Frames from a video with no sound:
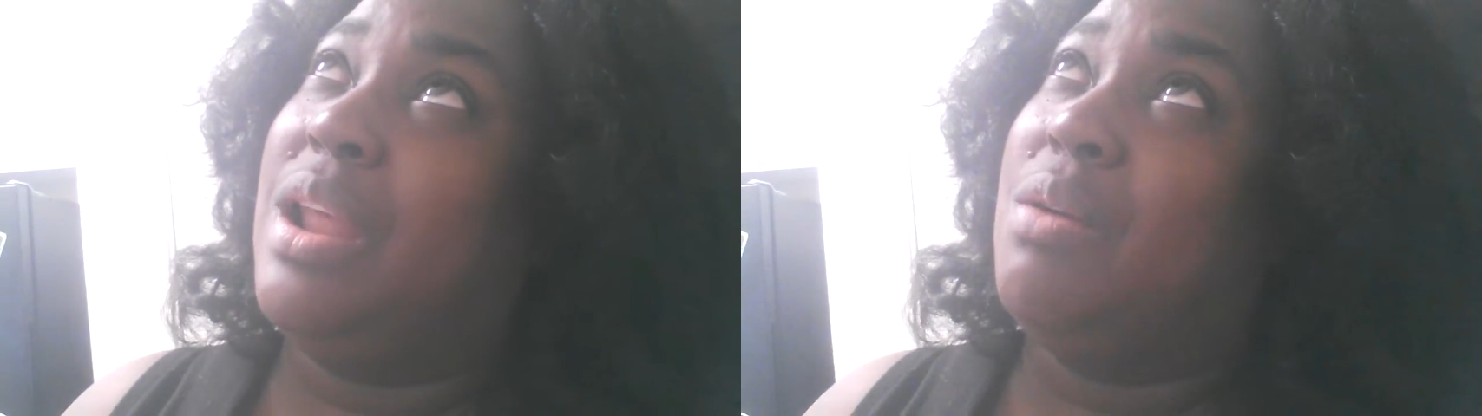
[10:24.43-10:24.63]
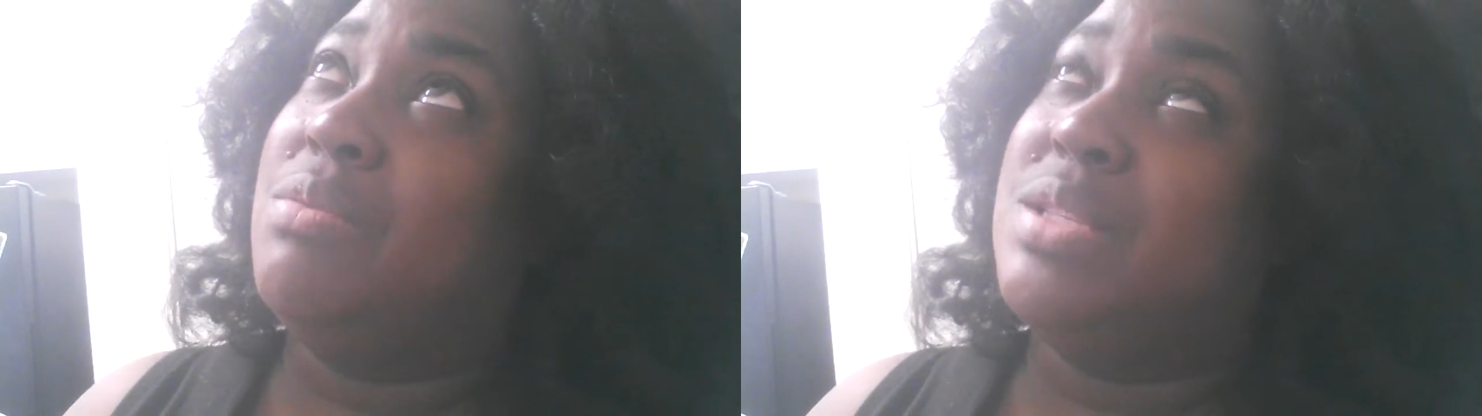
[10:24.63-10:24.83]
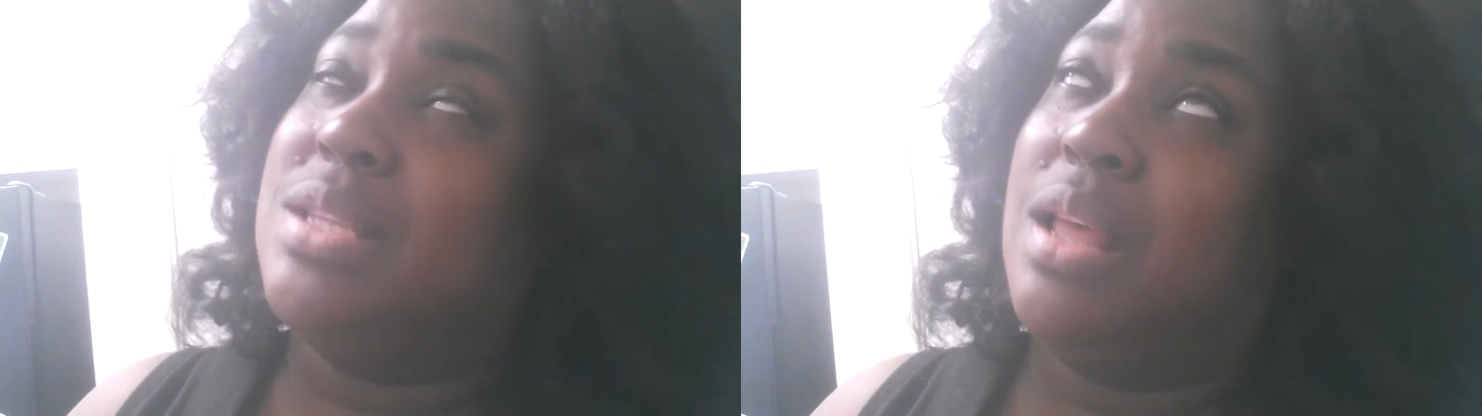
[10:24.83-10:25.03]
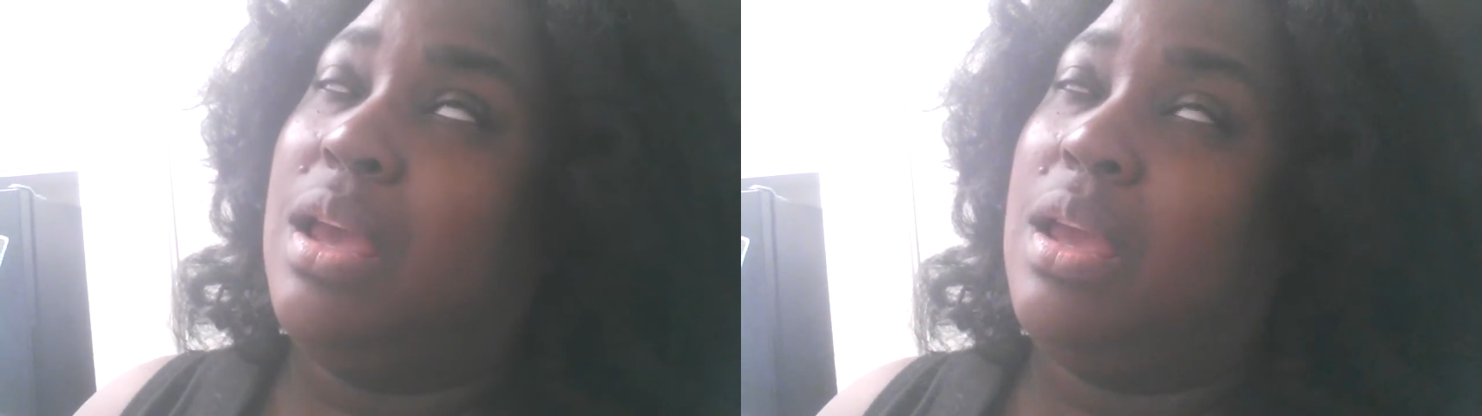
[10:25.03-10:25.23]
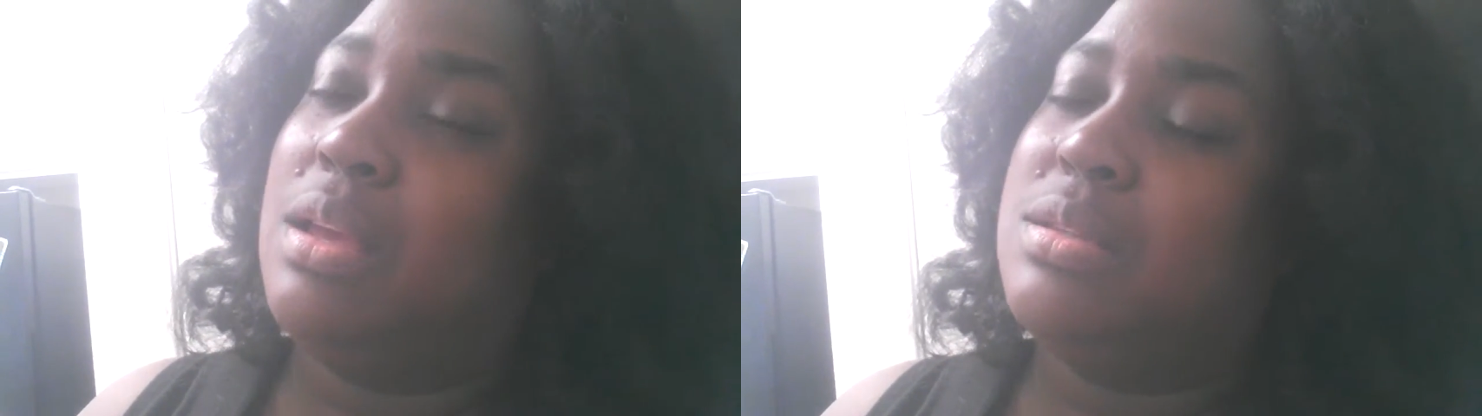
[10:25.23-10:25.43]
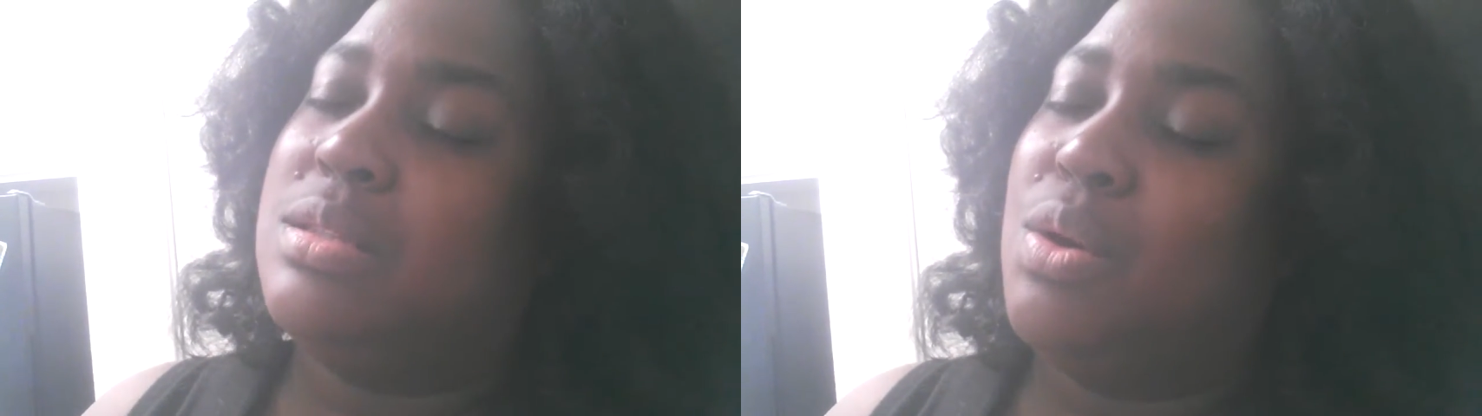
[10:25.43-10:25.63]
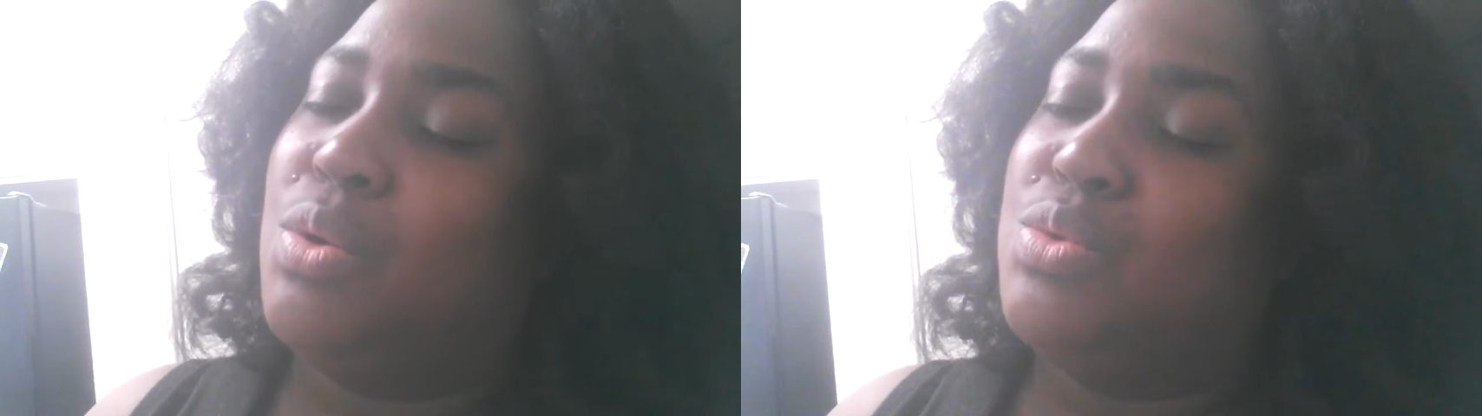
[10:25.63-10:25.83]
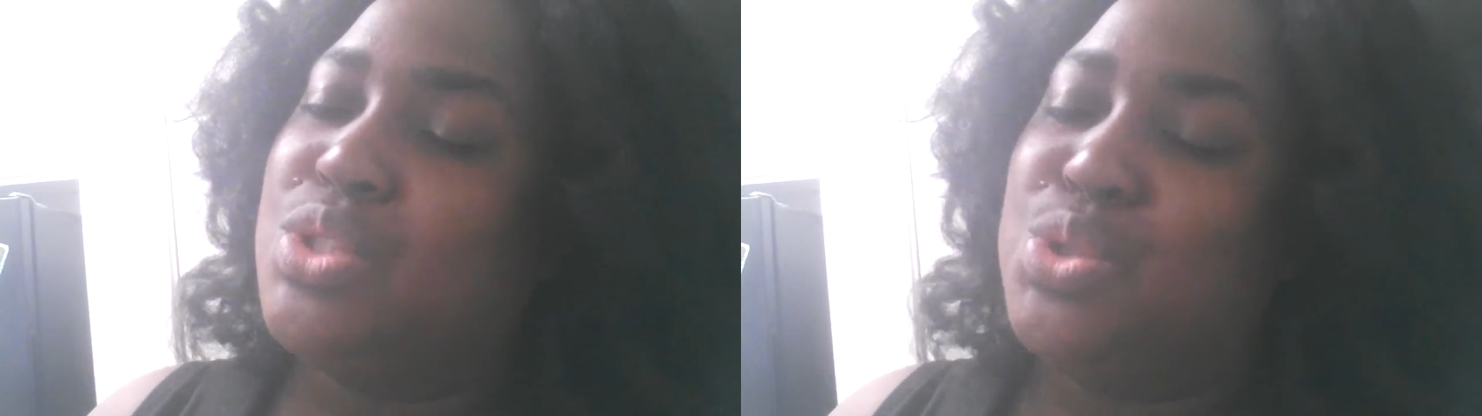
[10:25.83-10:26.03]
I was like
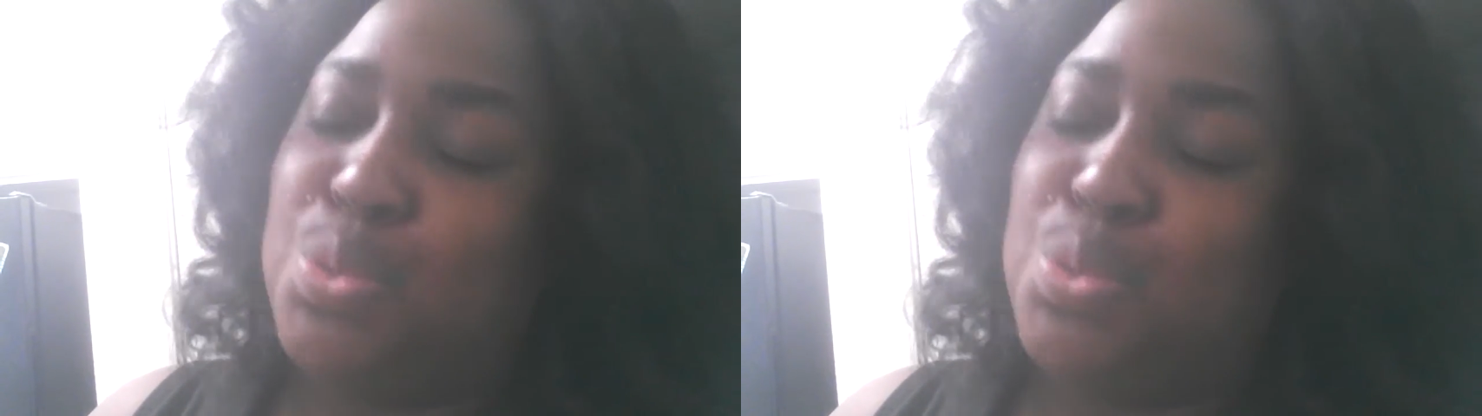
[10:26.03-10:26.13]
so